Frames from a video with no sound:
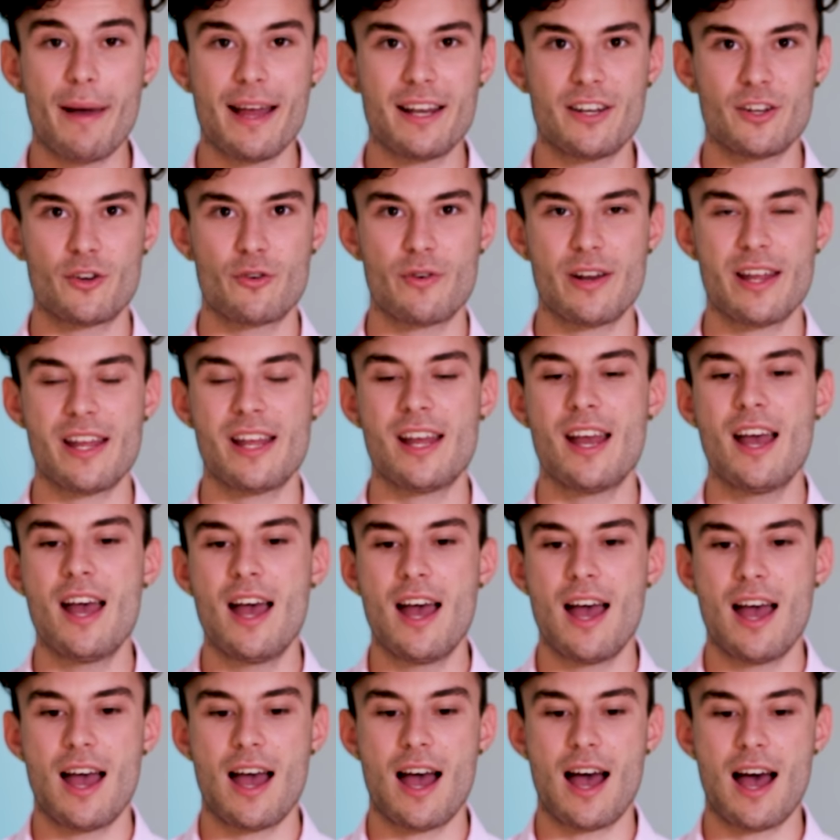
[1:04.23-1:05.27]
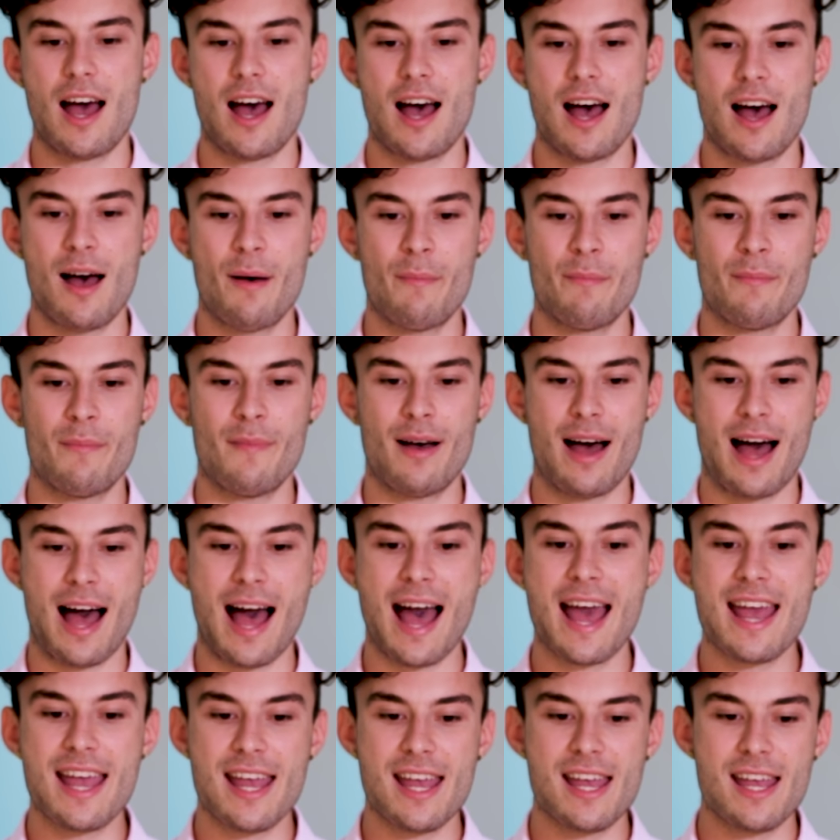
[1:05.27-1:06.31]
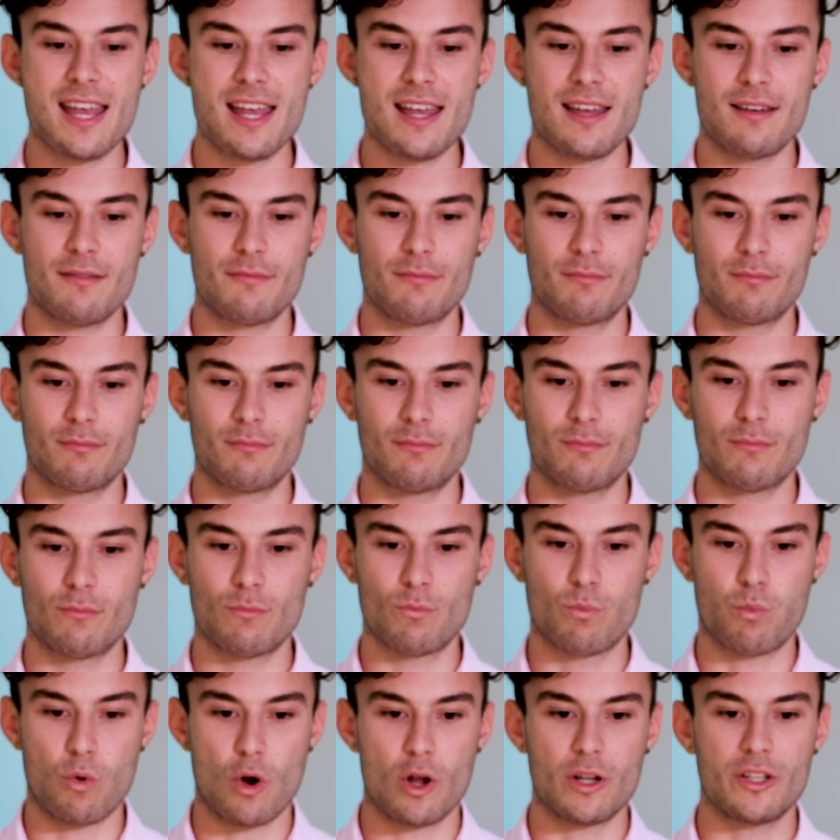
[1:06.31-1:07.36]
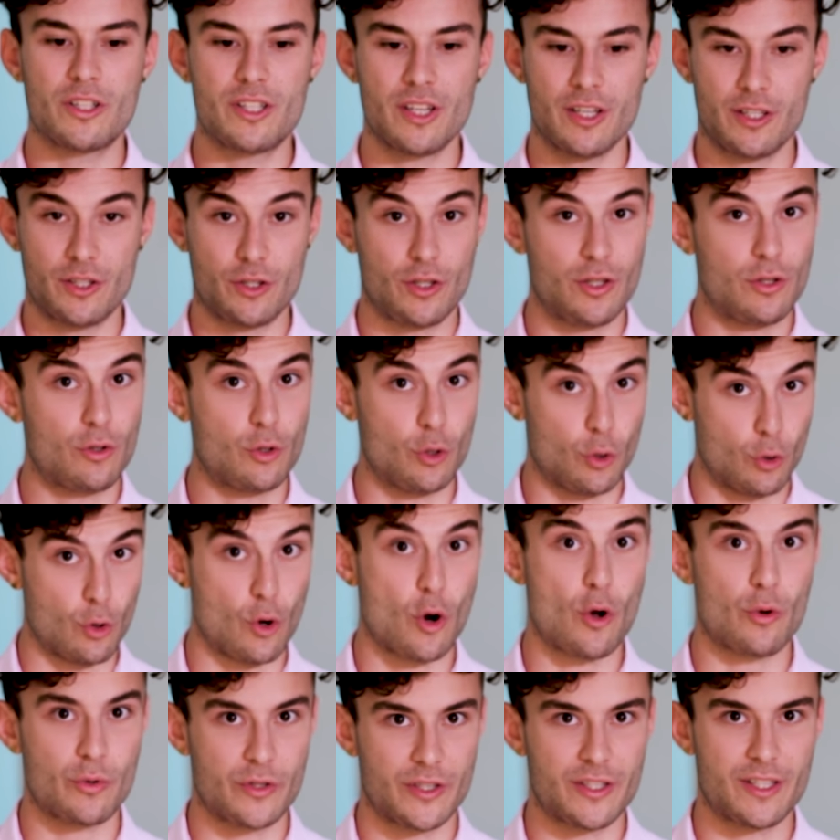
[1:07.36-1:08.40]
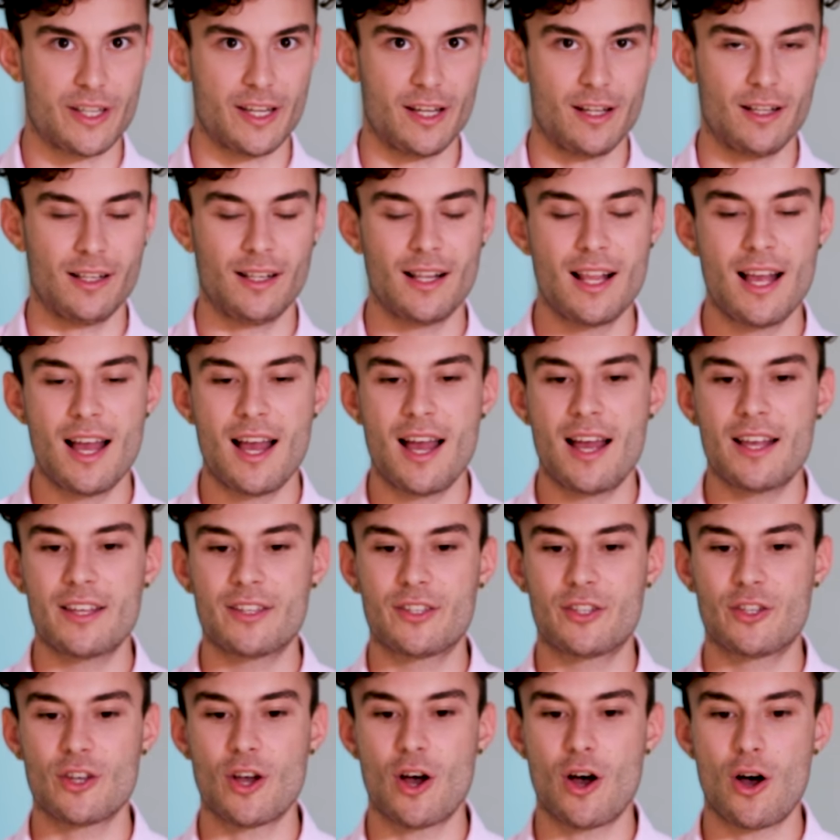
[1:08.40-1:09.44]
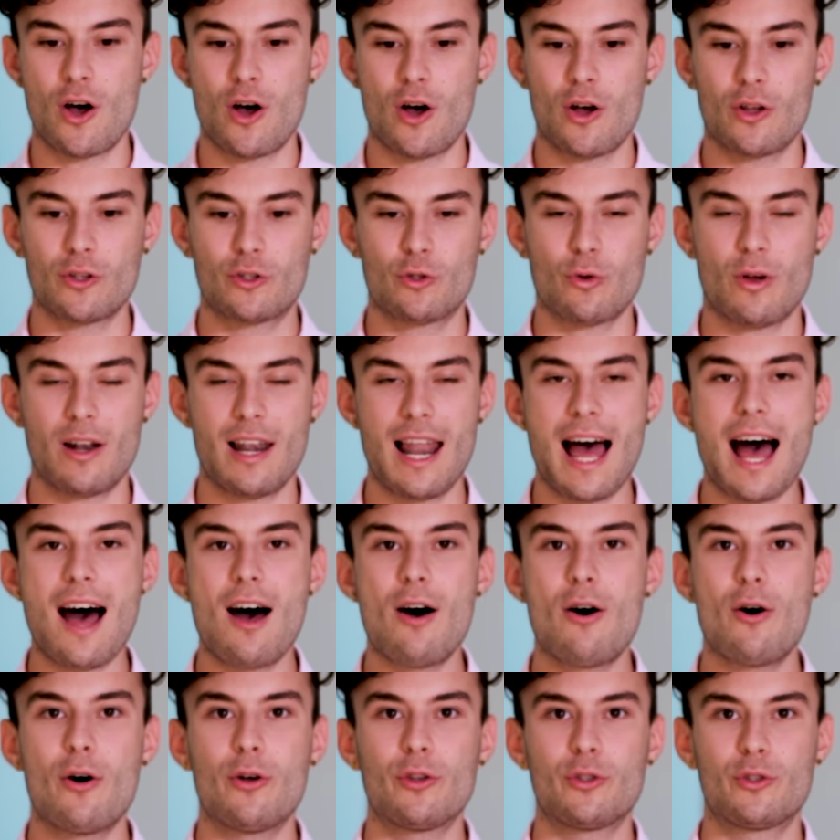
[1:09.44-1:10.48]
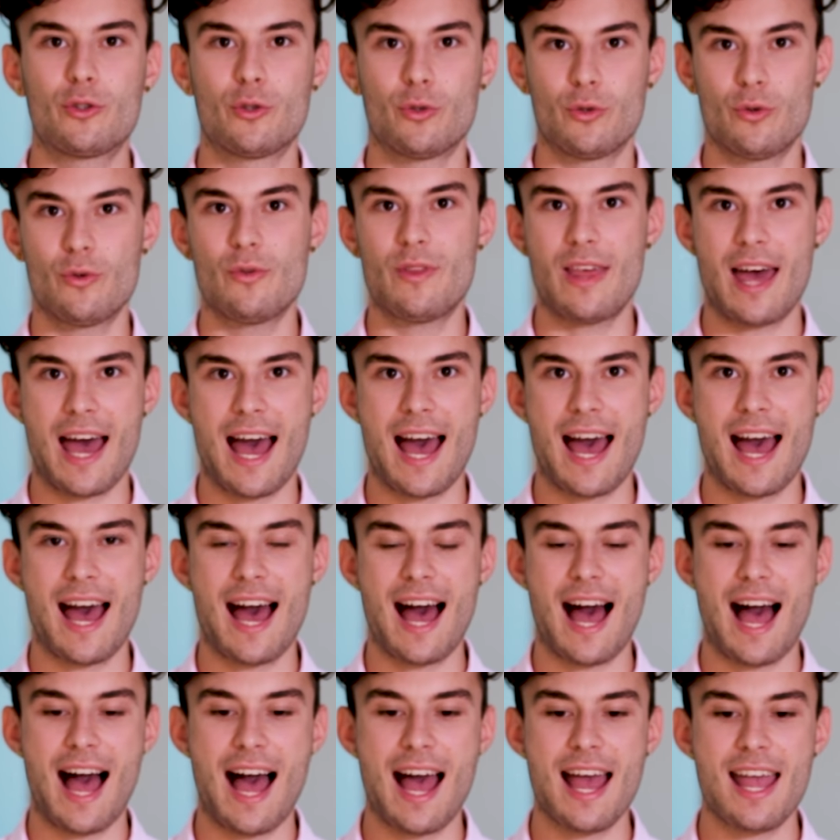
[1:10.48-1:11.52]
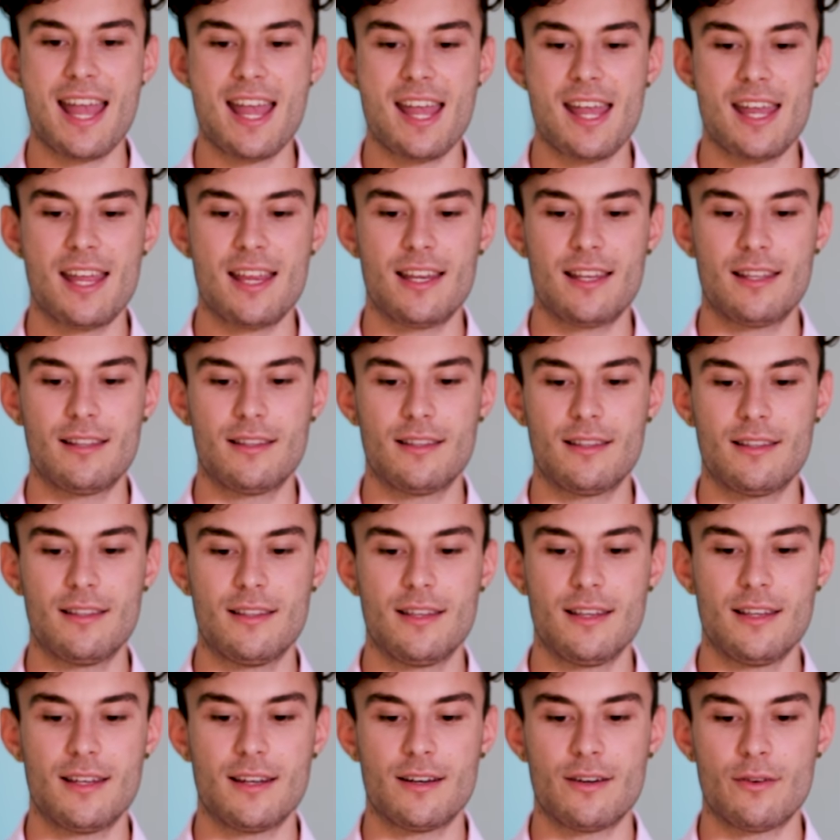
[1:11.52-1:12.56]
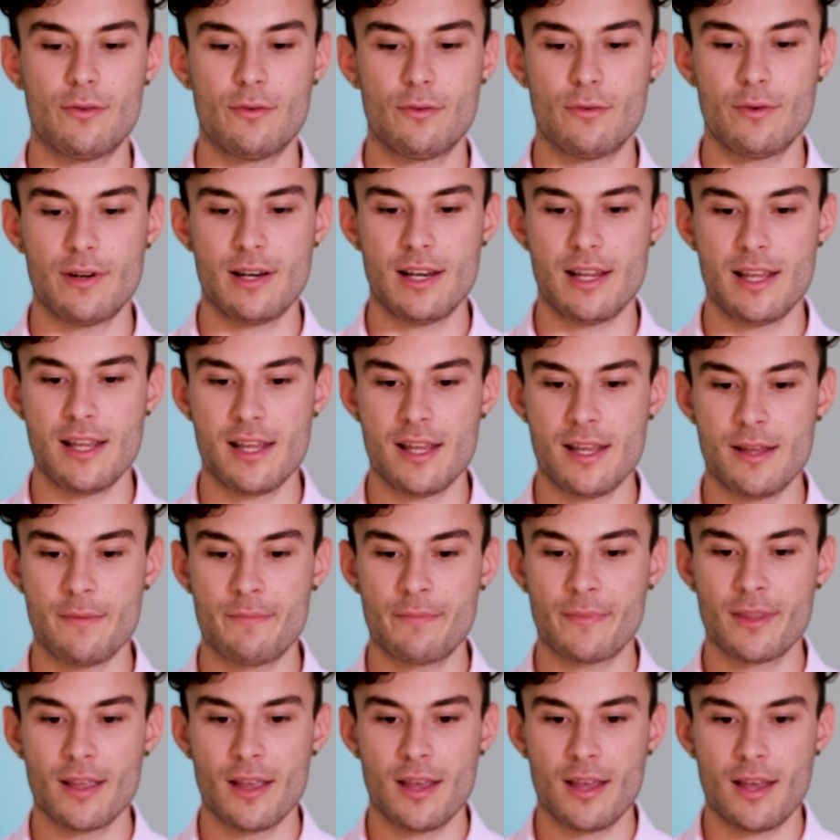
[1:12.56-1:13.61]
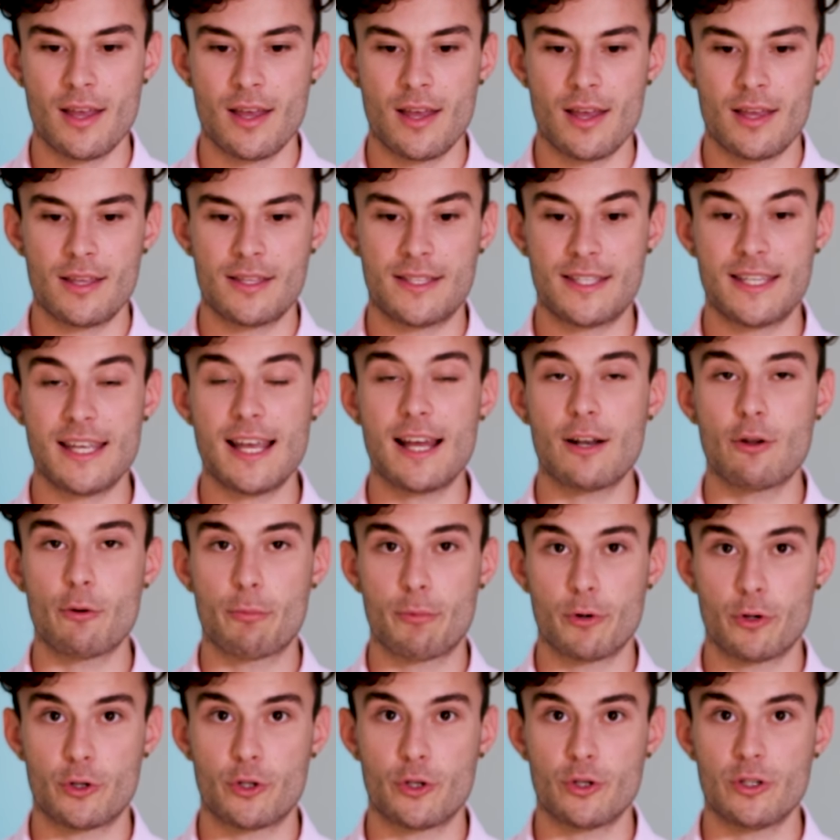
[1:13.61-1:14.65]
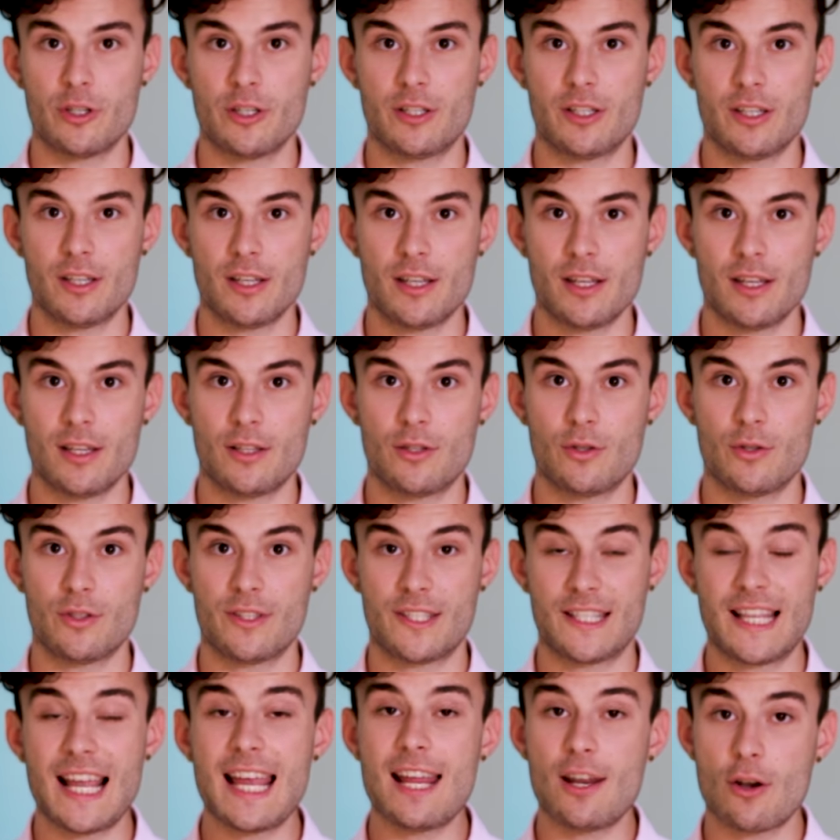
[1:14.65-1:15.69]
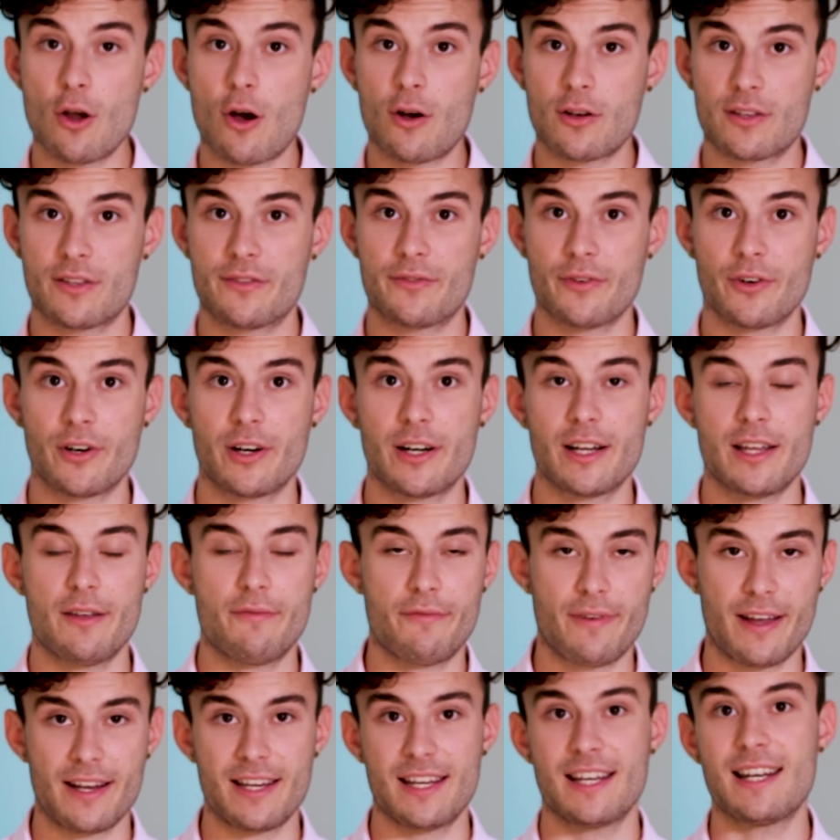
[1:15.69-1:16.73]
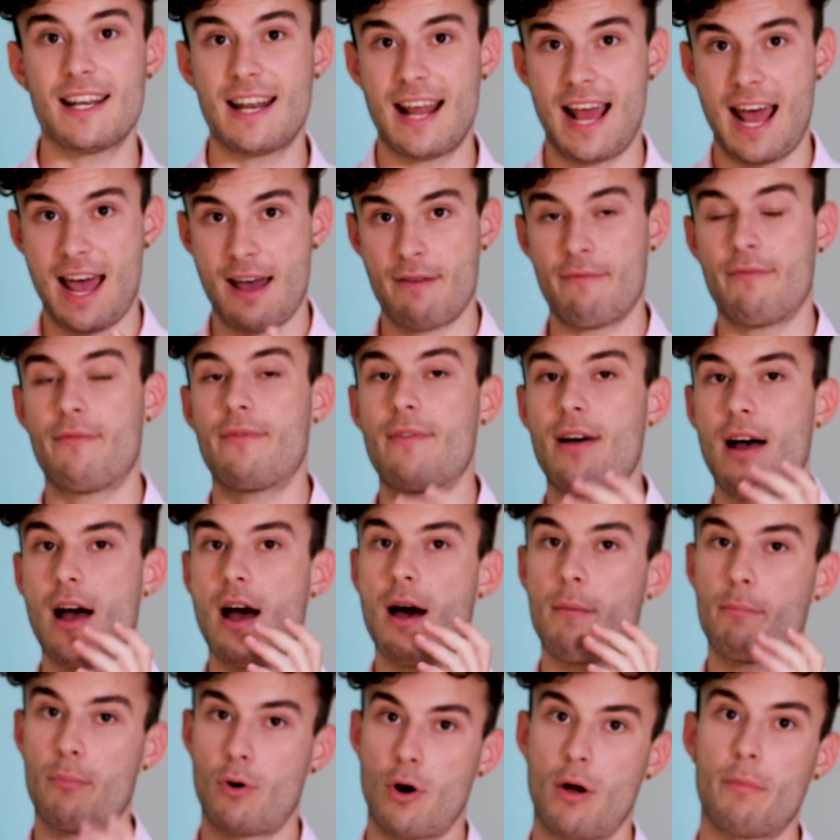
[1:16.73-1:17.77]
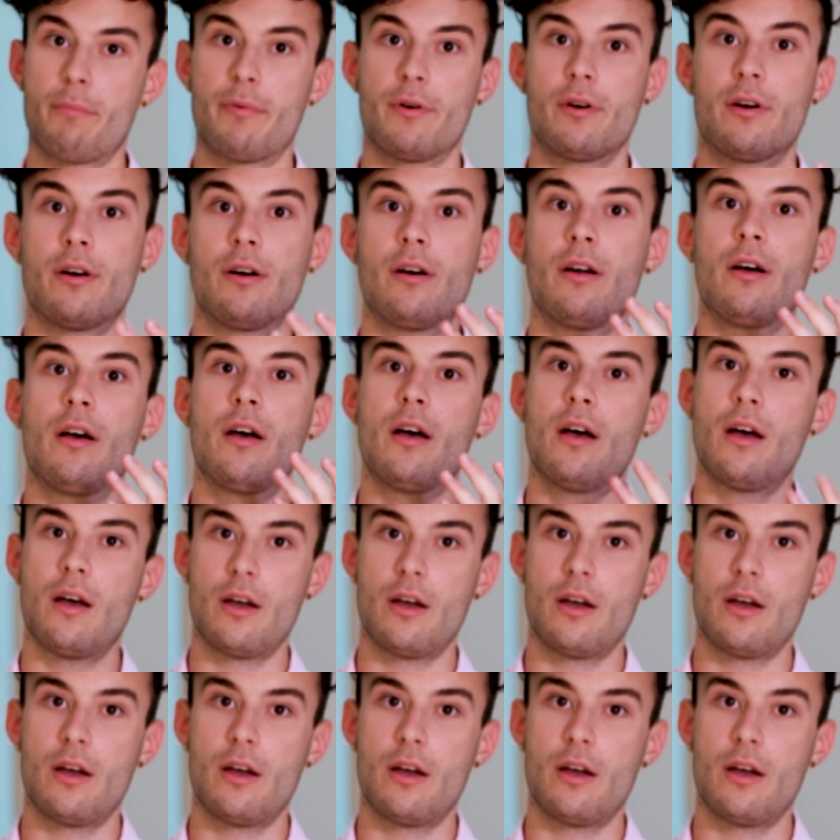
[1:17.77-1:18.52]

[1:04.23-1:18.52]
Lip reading: my degree, I wanted to grow still. So to allow to do that, I didn't really see an opportunity to stay in Oxford if I didn't have a proper